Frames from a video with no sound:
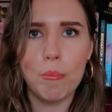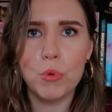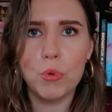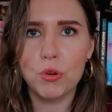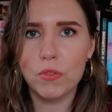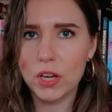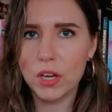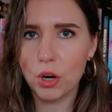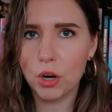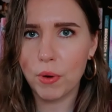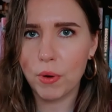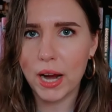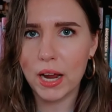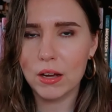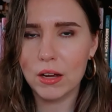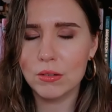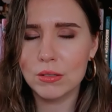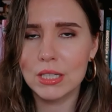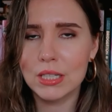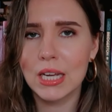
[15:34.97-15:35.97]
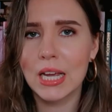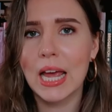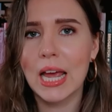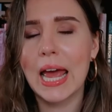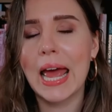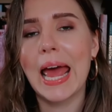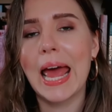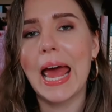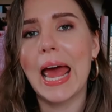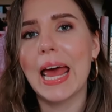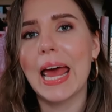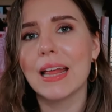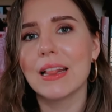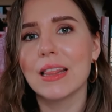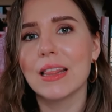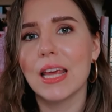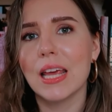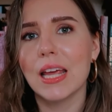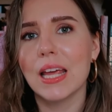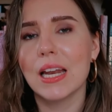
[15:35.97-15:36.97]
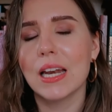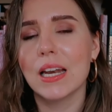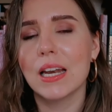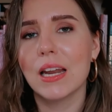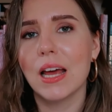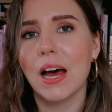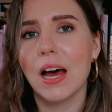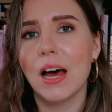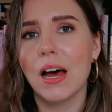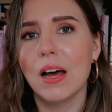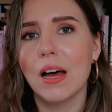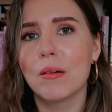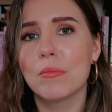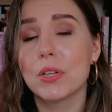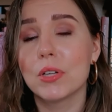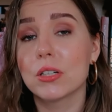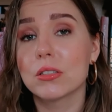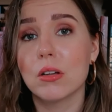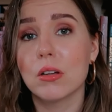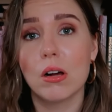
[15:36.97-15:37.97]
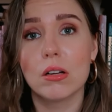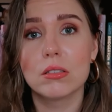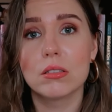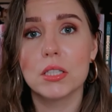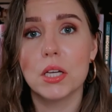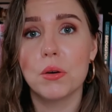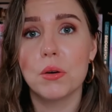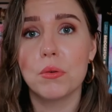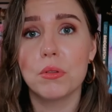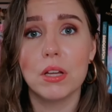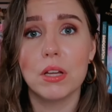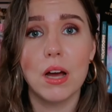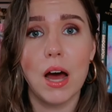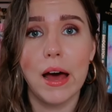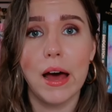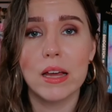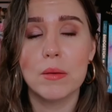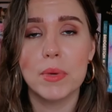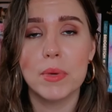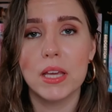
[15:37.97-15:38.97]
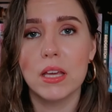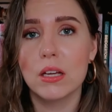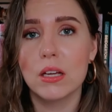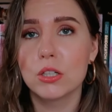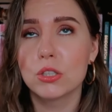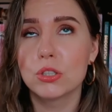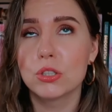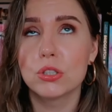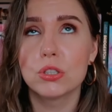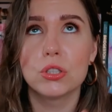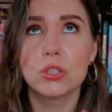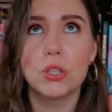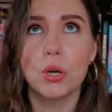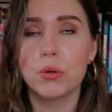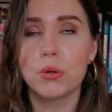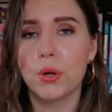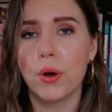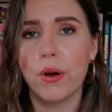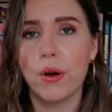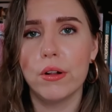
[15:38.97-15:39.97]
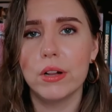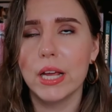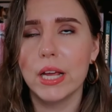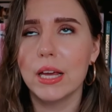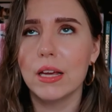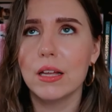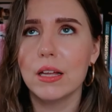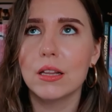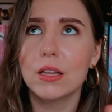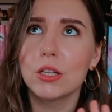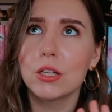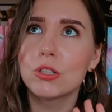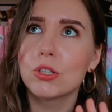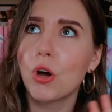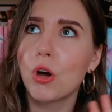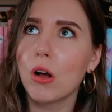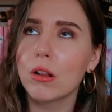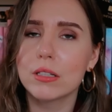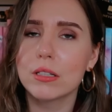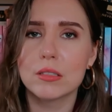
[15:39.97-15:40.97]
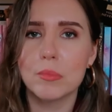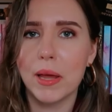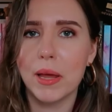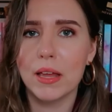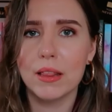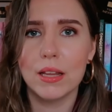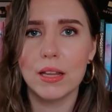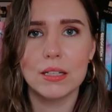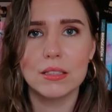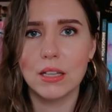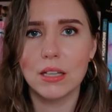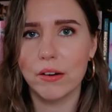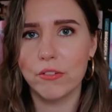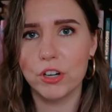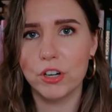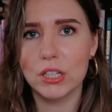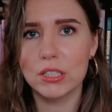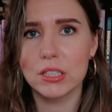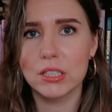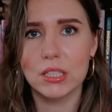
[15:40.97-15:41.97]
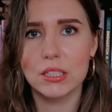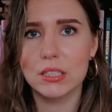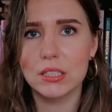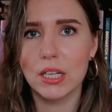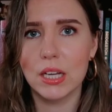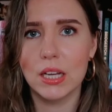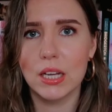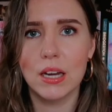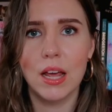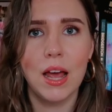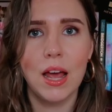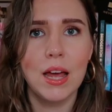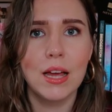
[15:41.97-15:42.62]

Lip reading: moving around, and then there's also the guy being so tall, like the tallest man that's ever existed,